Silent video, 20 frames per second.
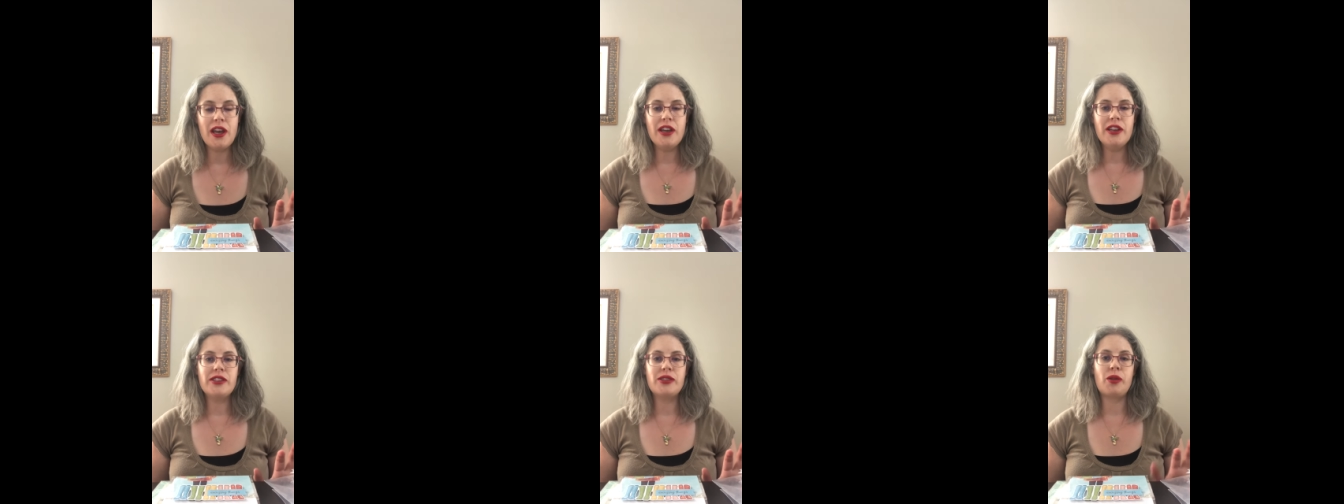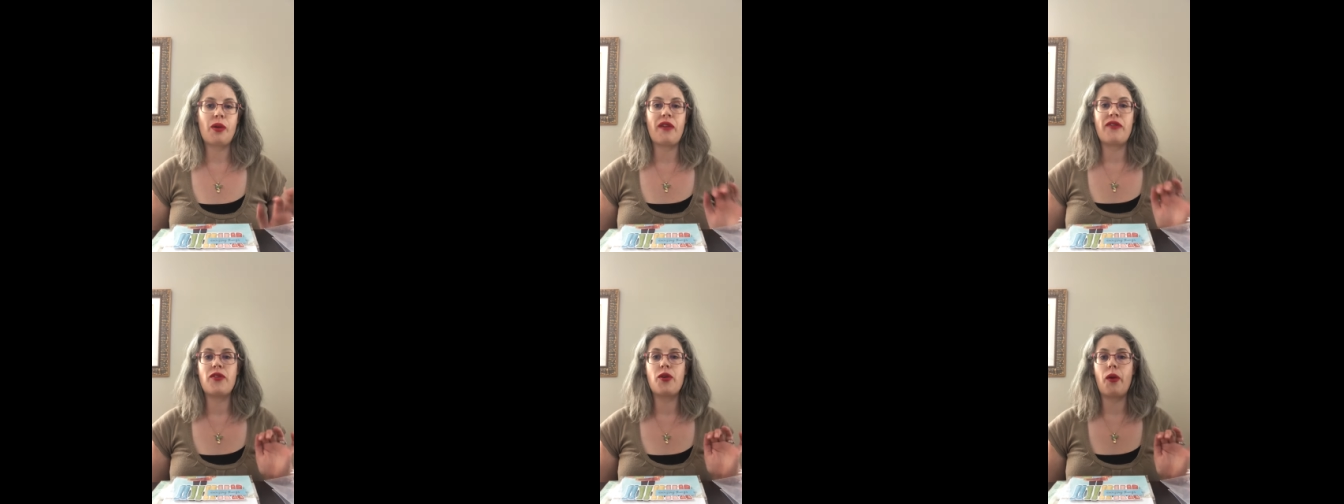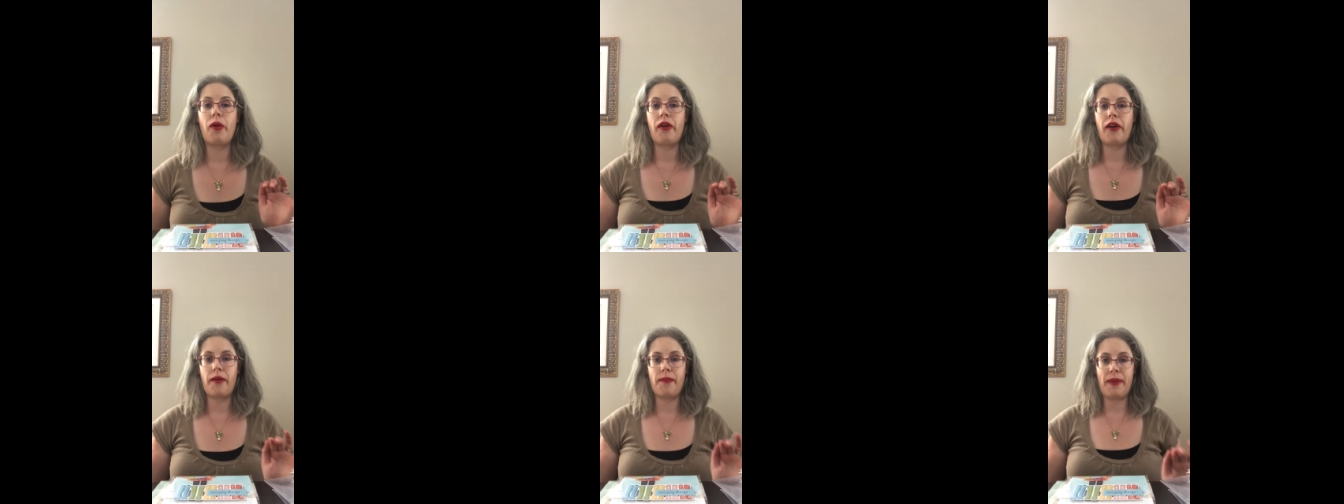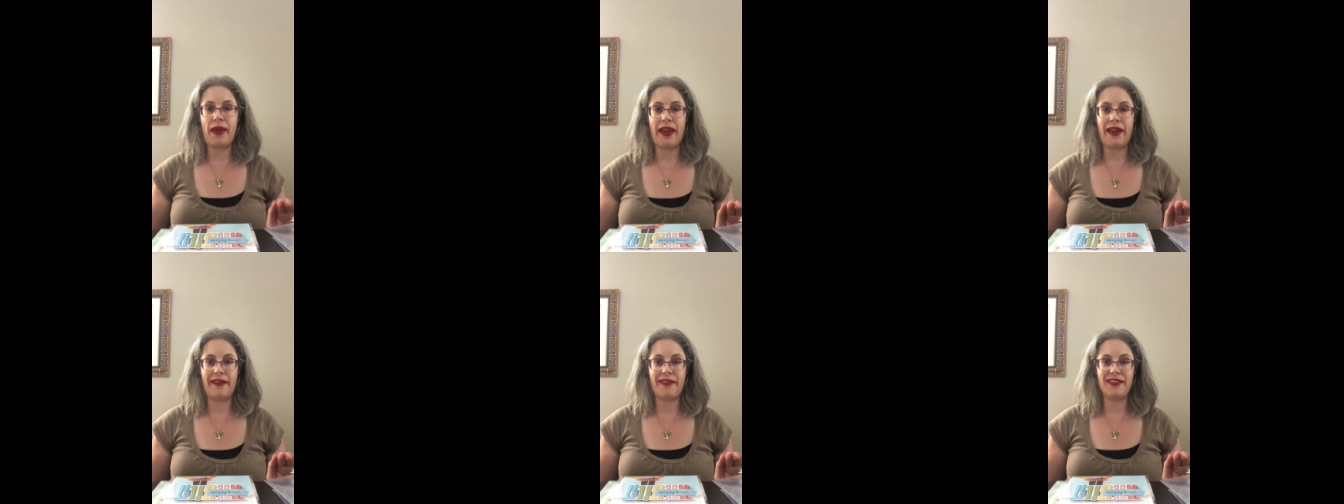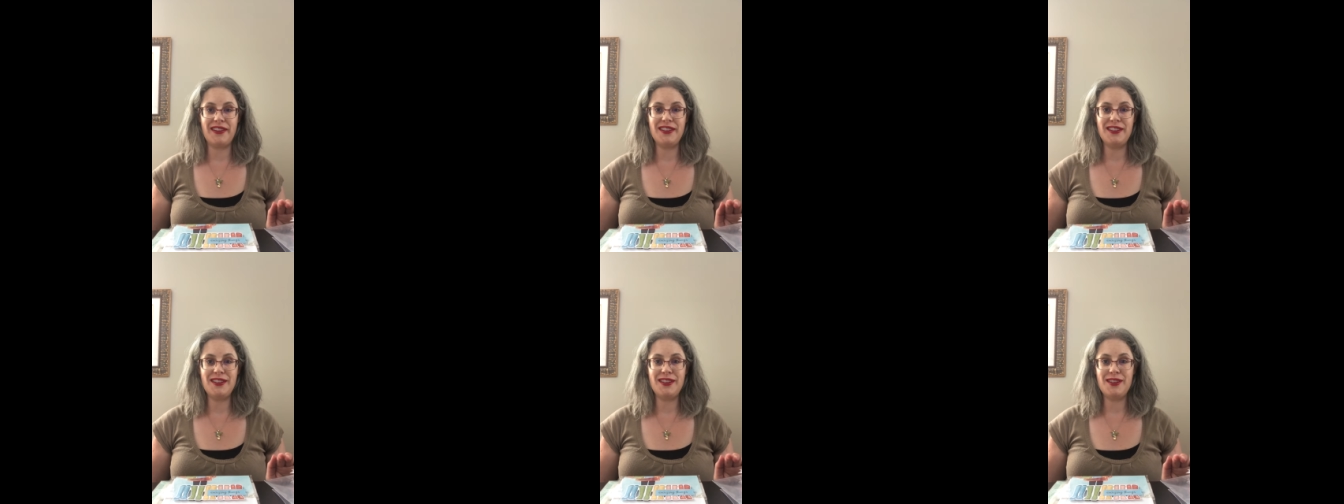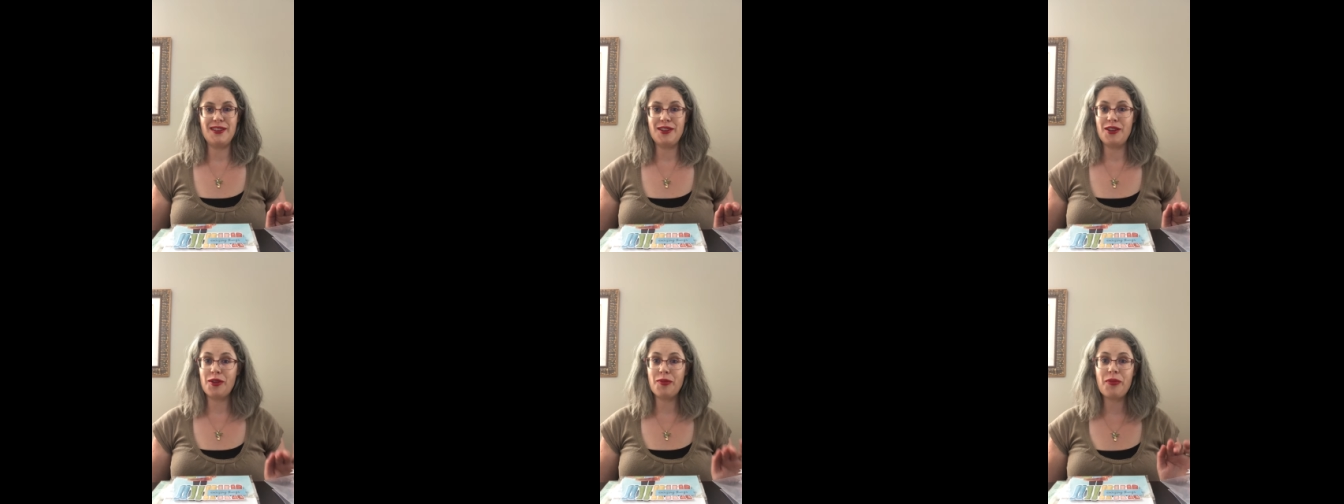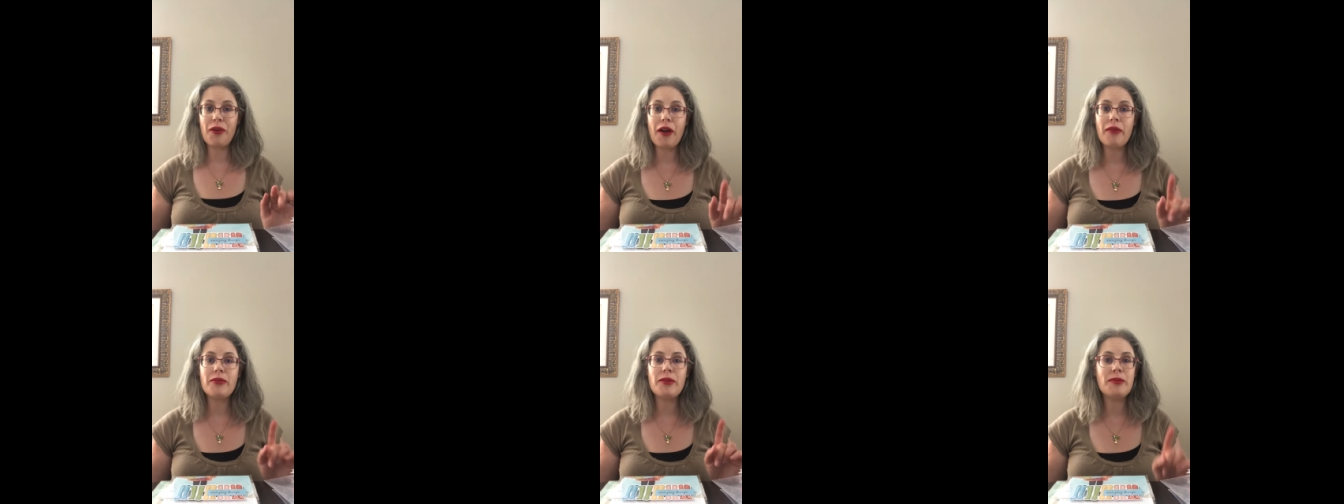So if you are a parent, you're
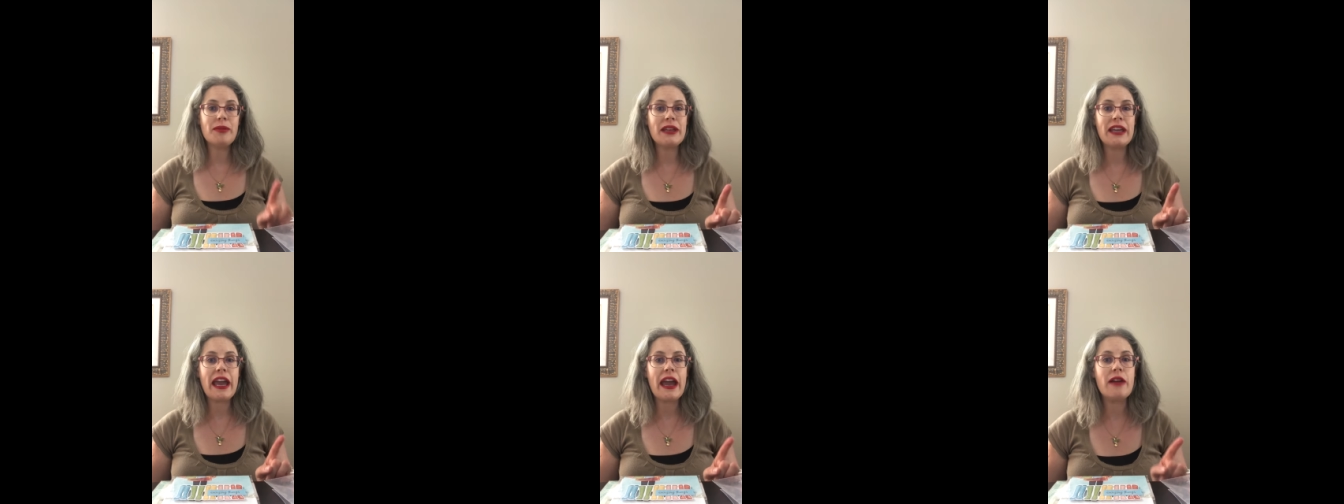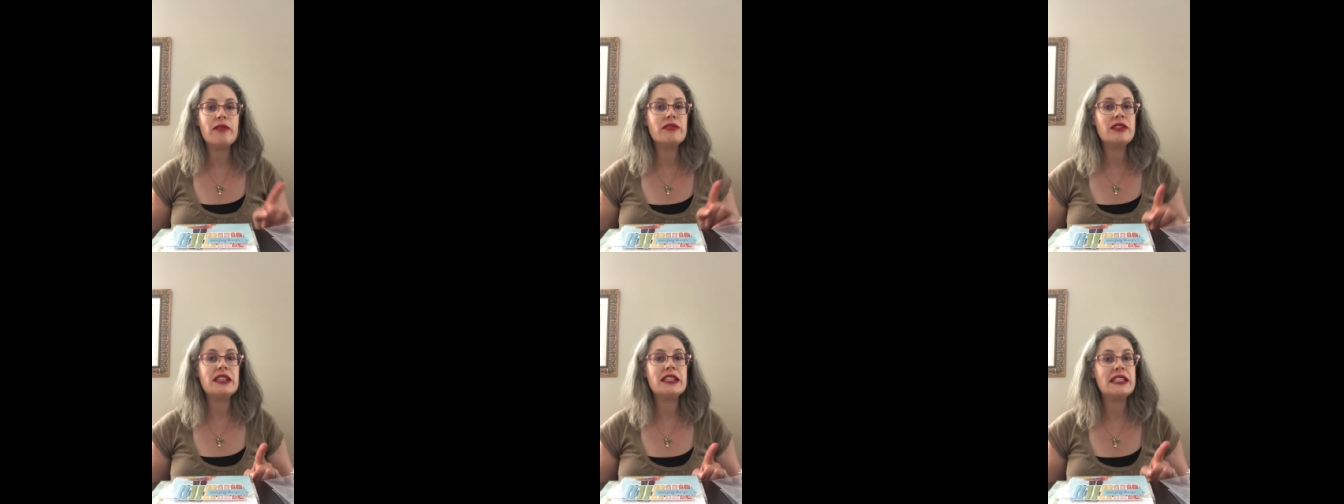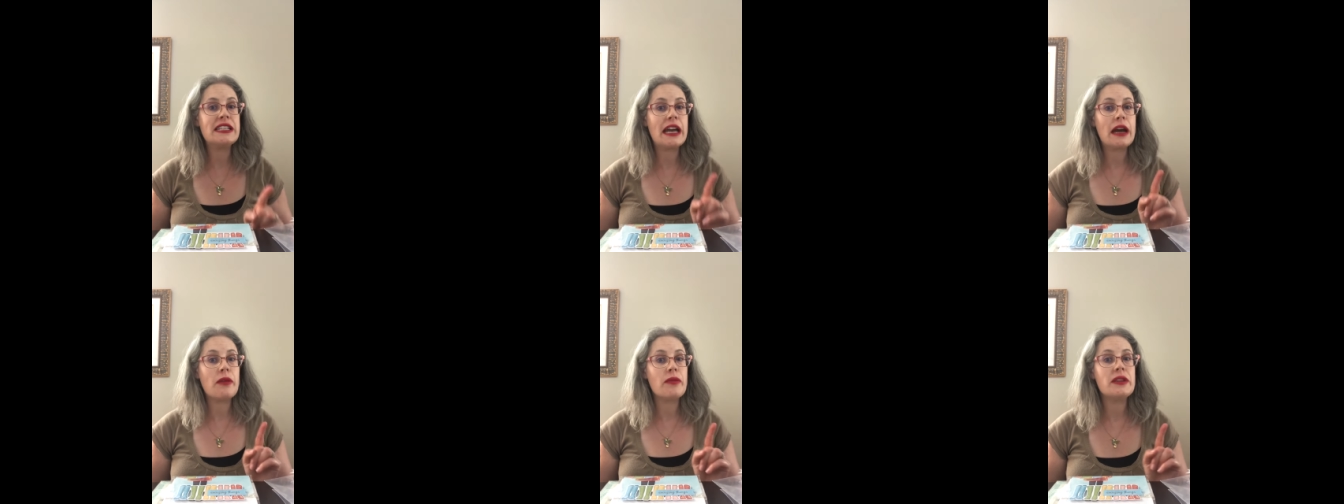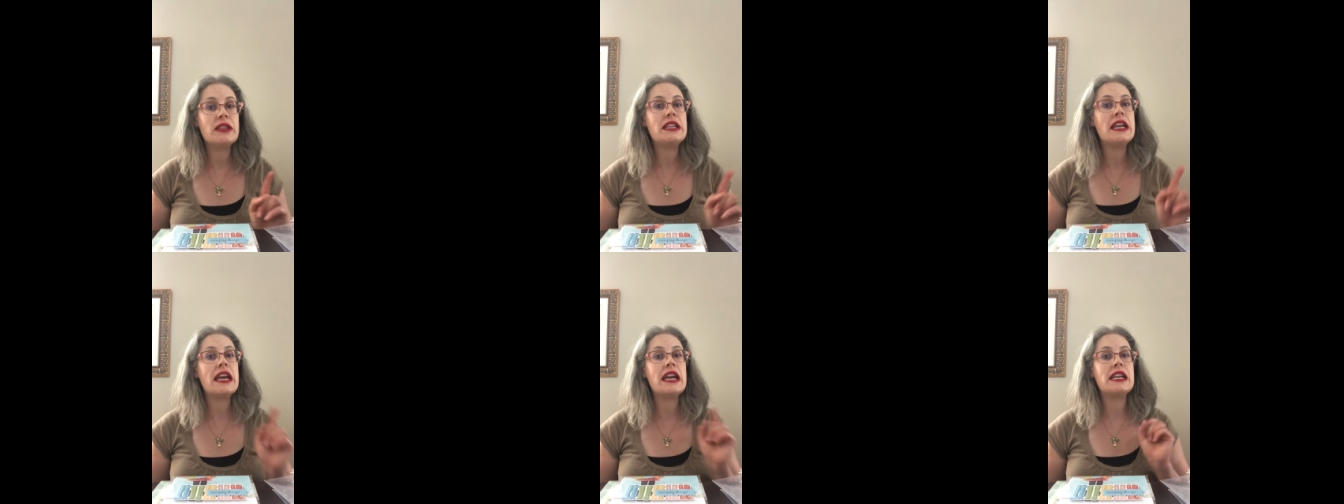probably counting down the